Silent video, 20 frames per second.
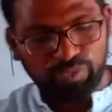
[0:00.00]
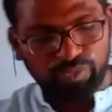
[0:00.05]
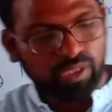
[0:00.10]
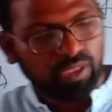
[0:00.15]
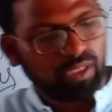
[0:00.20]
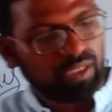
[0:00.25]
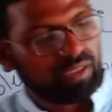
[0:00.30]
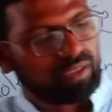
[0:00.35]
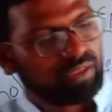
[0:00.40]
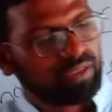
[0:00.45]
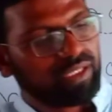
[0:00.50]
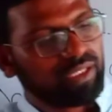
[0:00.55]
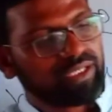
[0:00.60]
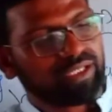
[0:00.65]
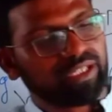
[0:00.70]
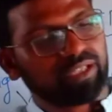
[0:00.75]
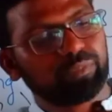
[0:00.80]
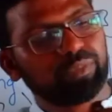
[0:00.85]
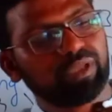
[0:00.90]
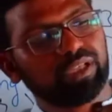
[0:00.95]
let
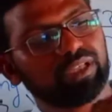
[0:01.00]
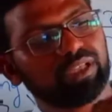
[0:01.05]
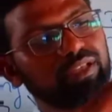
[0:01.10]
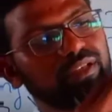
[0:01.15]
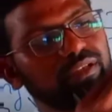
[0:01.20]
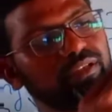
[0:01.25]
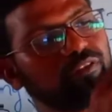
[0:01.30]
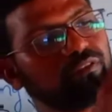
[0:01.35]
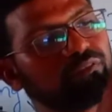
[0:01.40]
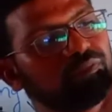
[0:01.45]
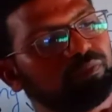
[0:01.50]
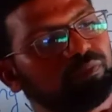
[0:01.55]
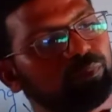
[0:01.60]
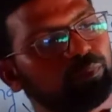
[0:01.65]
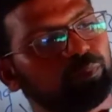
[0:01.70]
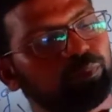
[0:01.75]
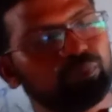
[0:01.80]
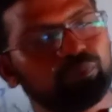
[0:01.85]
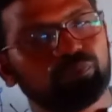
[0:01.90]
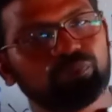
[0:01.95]
it be,
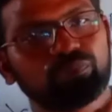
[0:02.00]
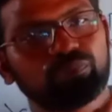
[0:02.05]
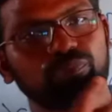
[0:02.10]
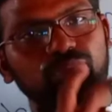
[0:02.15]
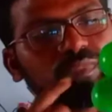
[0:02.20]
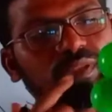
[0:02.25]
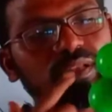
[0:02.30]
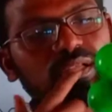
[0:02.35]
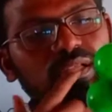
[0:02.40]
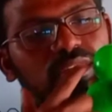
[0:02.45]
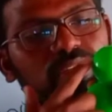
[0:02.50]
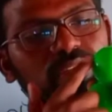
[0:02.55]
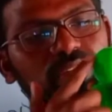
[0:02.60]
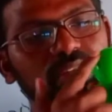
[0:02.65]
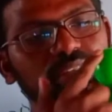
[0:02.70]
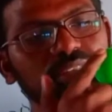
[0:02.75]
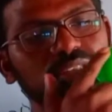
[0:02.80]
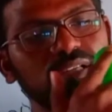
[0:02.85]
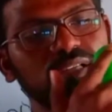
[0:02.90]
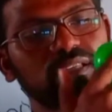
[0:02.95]

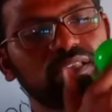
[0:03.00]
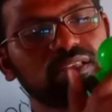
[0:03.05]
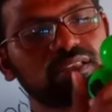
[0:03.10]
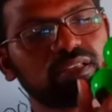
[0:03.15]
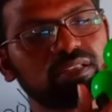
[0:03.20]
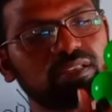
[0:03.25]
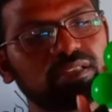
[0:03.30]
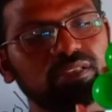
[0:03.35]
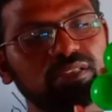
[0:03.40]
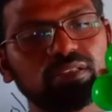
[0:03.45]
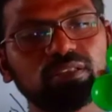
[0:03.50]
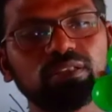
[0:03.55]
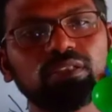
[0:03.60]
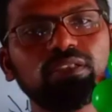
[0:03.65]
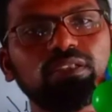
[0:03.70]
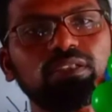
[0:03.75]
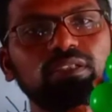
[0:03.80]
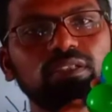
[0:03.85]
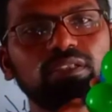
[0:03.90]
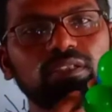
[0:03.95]
these are
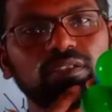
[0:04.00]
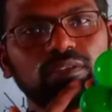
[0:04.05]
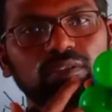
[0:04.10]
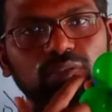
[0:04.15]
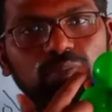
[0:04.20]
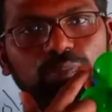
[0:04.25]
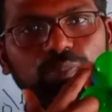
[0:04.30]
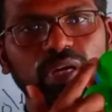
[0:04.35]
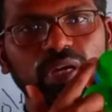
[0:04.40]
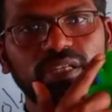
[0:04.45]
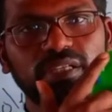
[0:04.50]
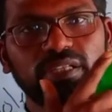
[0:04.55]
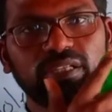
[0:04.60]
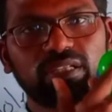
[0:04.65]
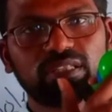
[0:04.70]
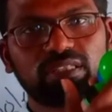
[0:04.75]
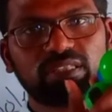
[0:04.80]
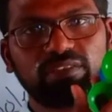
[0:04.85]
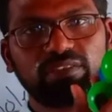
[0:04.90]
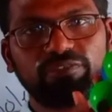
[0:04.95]
the
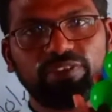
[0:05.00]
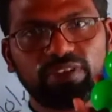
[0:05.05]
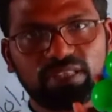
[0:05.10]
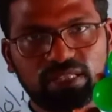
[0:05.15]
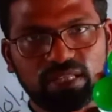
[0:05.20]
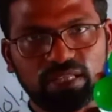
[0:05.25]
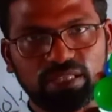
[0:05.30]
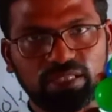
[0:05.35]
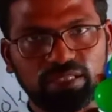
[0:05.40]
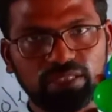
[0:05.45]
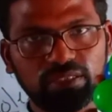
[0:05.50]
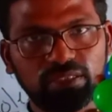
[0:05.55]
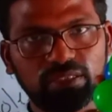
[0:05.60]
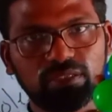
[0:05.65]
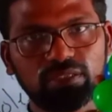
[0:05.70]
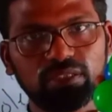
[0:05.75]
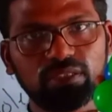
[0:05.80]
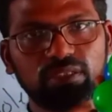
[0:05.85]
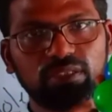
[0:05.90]
particles in first layer.